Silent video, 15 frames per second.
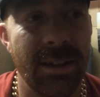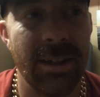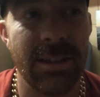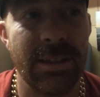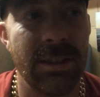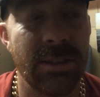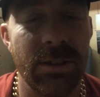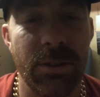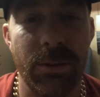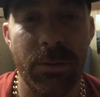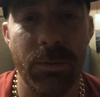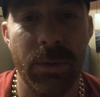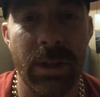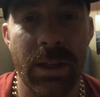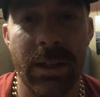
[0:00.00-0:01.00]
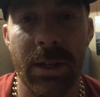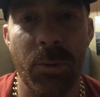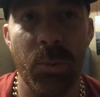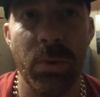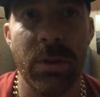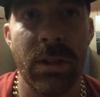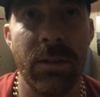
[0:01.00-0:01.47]
It's just so freaking
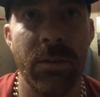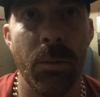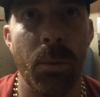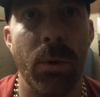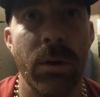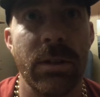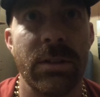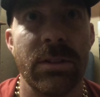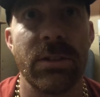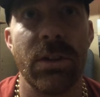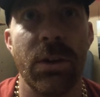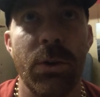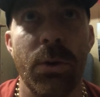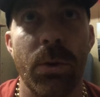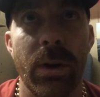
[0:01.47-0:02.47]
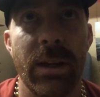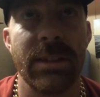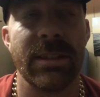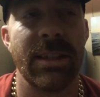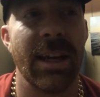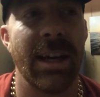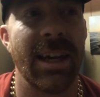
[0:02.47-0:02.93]
unbelievable. It's so crazy.